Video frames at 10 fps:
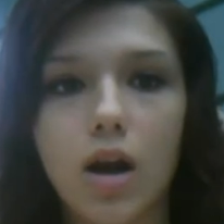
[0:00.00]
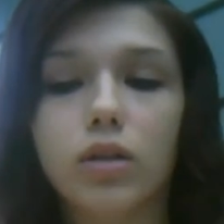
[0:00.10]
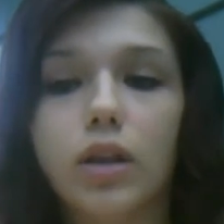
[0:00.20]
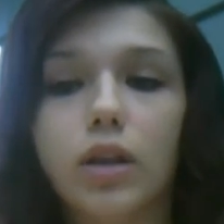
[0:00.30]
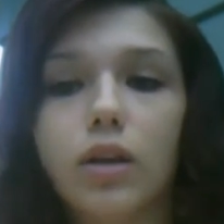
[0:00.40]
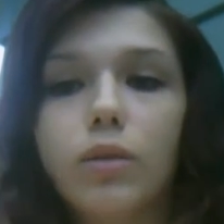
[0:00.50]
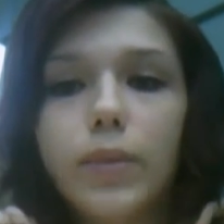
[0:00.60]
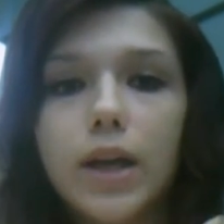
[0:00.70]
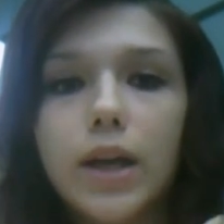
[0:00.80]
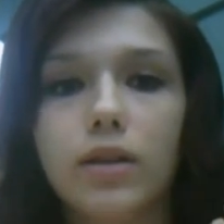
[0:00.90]
a little
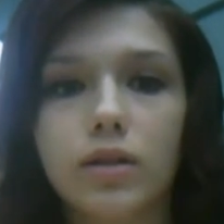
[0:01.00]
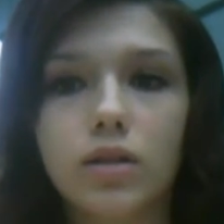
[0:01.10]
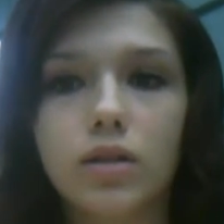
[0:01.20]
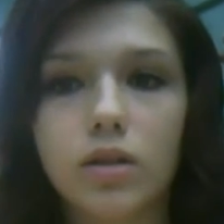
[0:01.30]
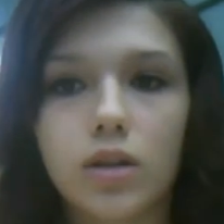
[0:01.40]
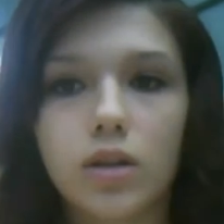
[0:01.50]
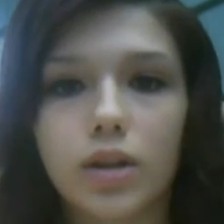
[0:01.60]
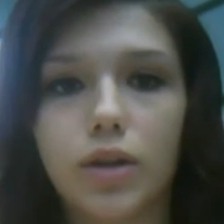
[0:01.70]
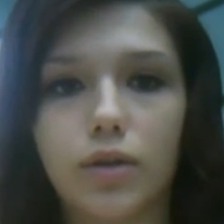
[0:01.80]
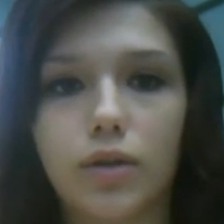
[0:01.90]
bit,
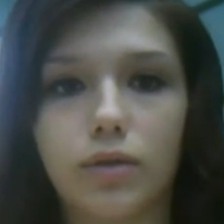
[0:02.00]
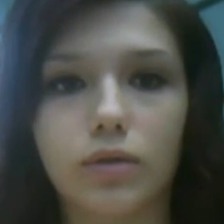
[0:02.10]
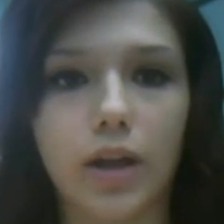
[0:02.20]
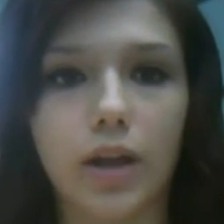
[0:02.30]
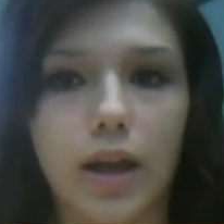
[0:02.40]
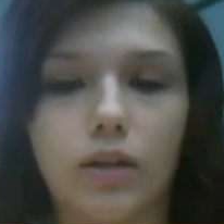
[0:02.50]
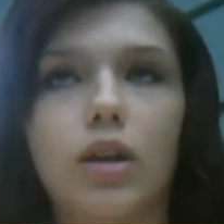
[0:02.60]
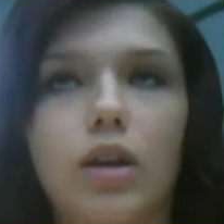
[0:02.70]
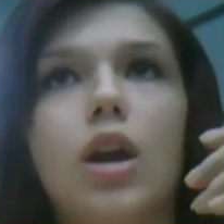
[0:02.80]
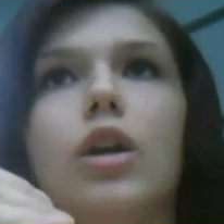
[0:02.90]
and
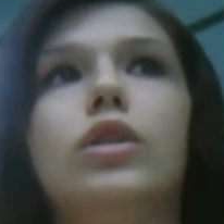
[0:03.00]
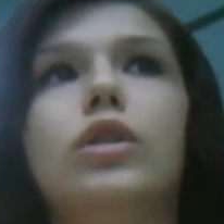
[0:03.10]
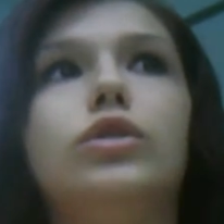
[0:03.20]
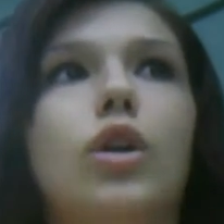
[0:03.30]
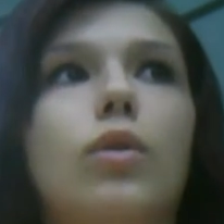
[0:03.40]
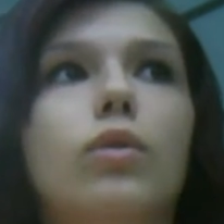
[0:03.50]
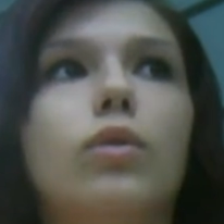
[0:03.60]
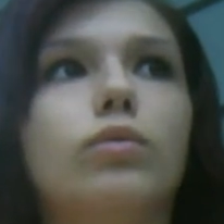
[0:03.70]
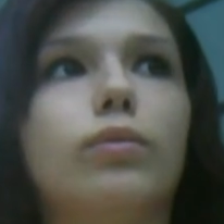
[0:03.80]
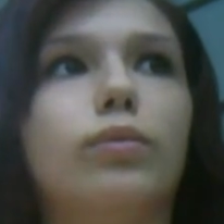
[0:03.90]
don't
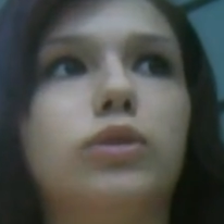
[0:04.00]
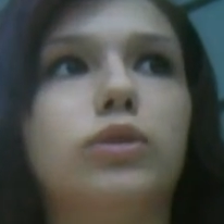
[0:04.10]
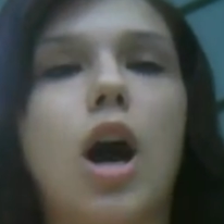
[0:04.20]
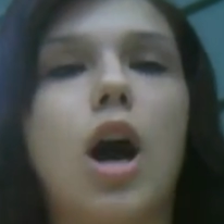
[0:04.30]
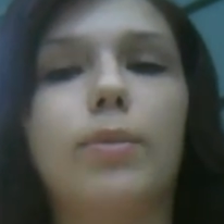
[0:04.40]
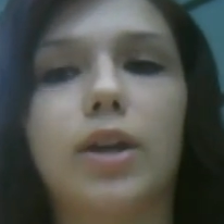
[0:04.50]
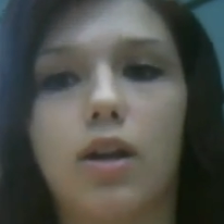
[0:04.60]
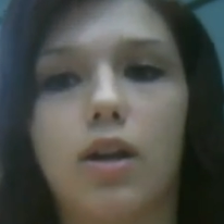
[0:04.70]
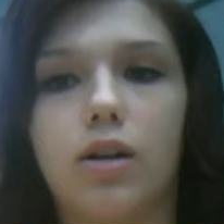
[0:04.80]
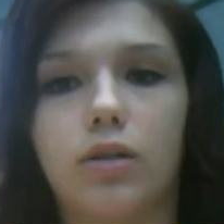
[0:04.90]
plop it
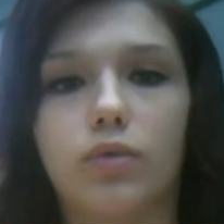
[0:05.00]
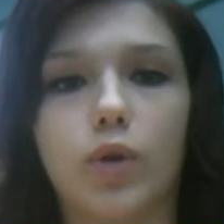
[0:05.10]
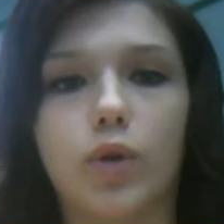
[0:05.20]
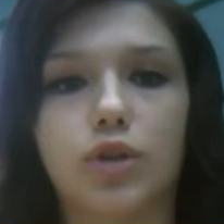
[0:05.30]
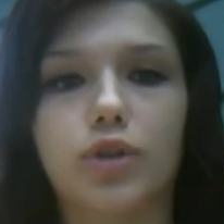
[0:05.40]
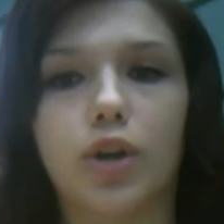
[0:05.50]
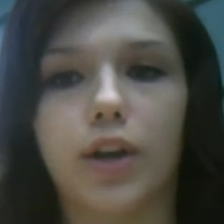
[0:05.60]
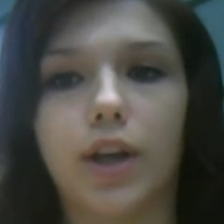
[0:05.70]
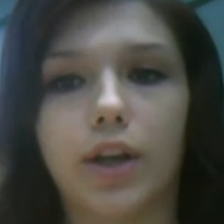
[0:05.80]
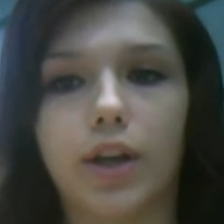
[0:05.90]
on once you
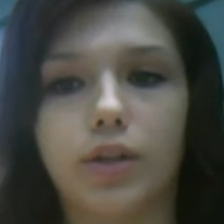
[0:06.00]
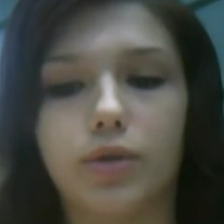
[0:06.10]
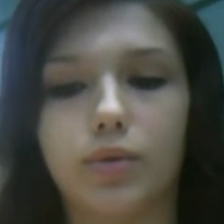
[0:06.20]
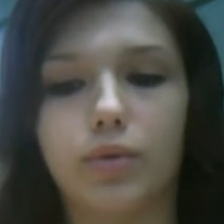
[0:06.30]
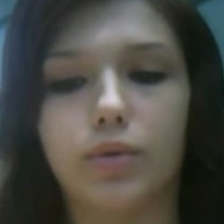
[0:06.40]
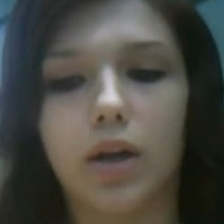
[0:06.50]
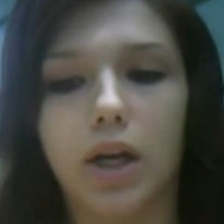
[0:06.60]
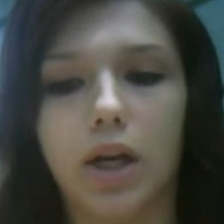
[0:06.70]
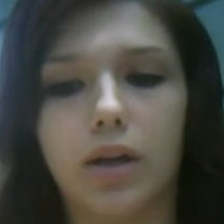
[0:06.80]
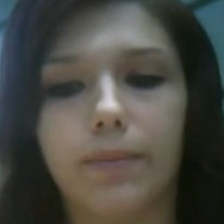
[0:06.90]
start getting to
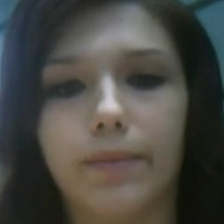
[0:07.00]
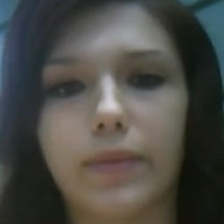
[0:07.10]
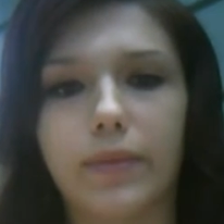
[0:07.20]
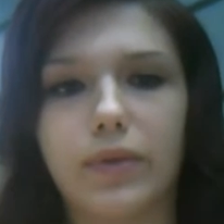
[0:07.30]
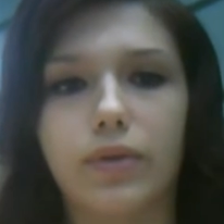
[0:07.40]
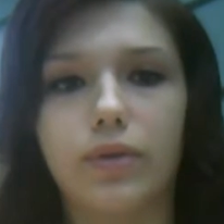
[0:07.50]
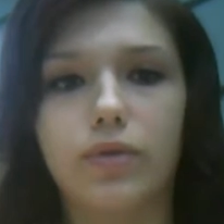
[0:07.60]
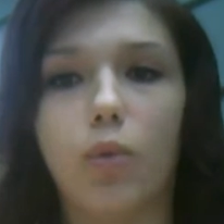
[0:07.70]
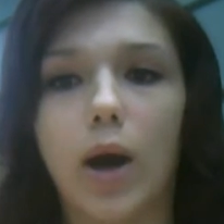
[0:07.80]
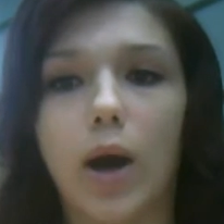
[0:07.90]

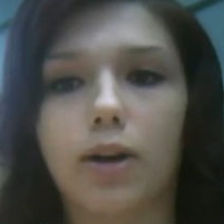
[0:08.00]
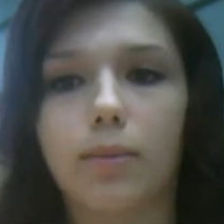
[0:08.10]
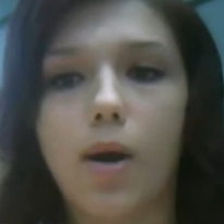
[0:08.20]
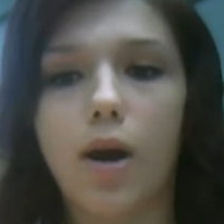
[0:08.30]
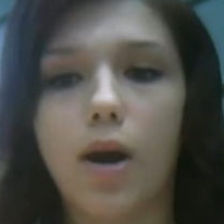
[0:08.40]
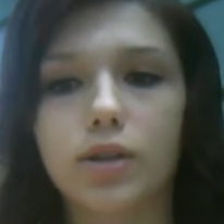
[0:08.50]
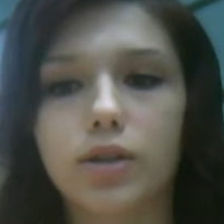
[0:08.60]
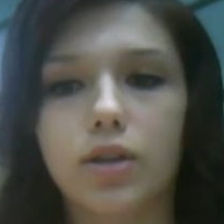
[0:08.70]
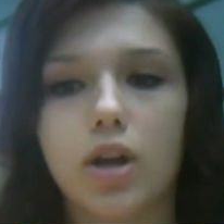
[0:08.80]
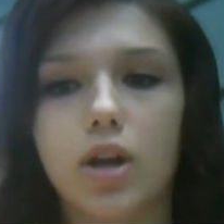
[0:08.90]
the whiter
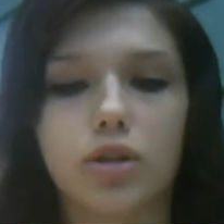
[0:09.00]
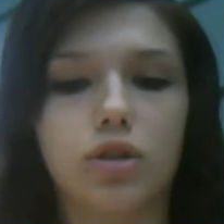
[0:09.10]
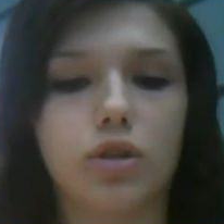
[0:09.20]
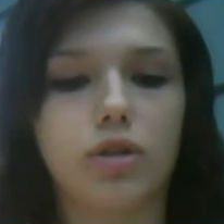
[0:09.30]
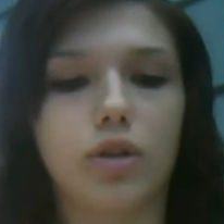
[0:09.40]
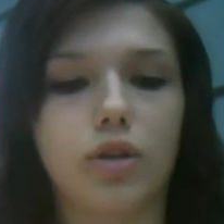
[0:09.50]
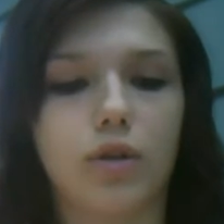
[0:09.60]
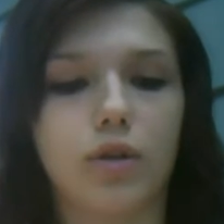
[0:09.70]
parts. Just,